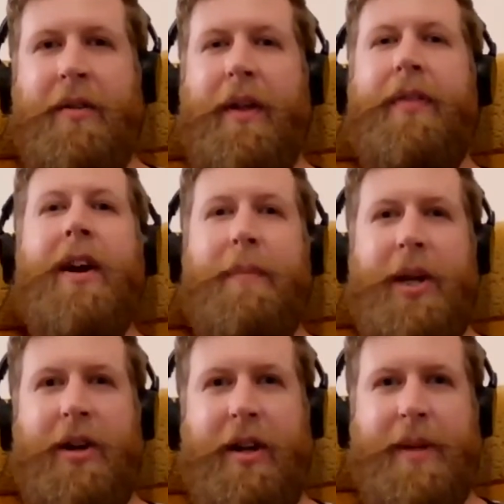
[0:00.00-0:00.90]
the
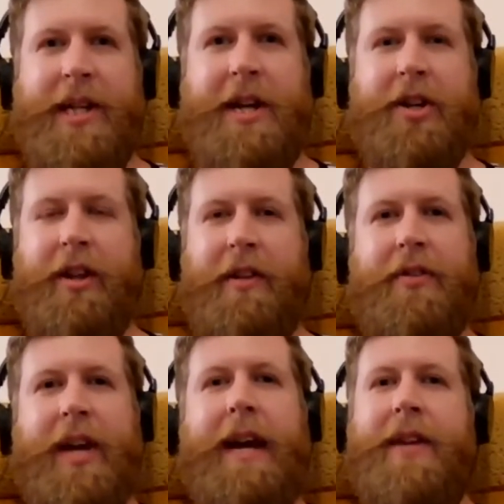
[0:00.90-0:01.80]
therapeutic potential and the
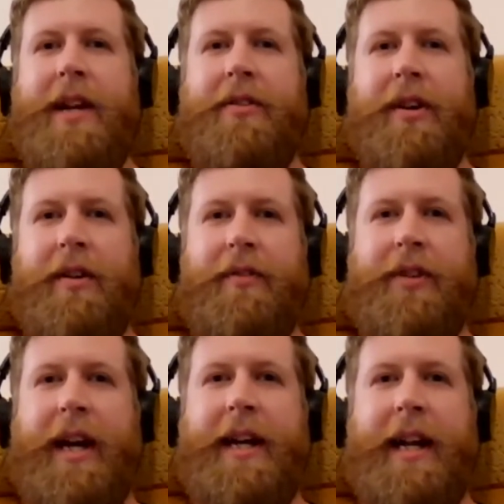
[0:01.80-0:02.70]
safety and so on of
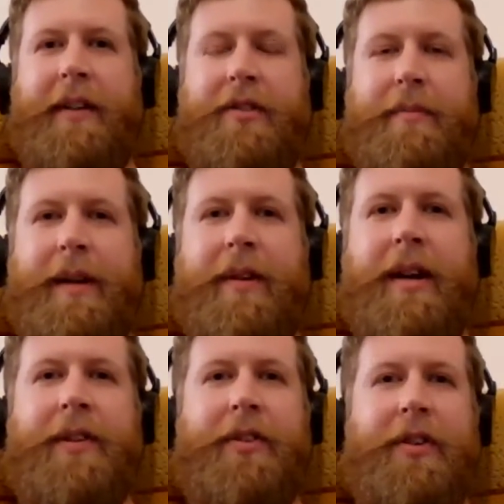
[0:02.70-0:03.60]
psychedelics to be
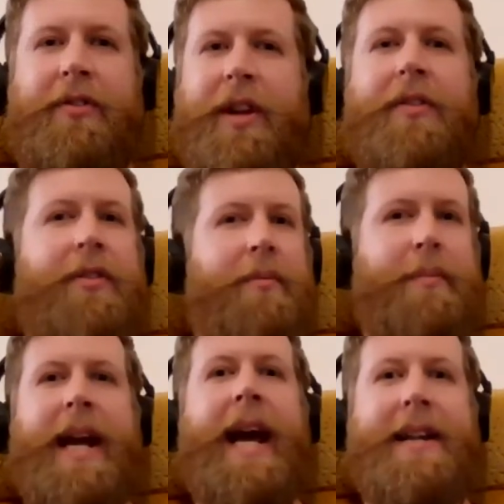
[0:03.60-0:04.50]
revisited since the
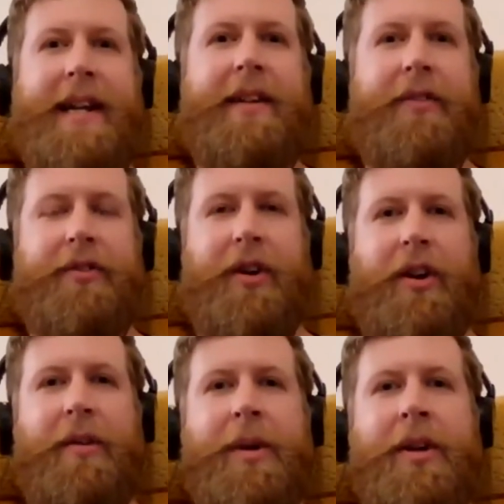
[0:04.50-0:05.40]
mid 80s.
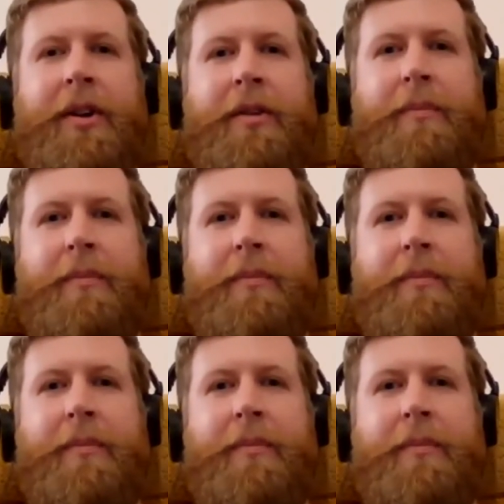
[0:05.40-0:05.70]
So, mm.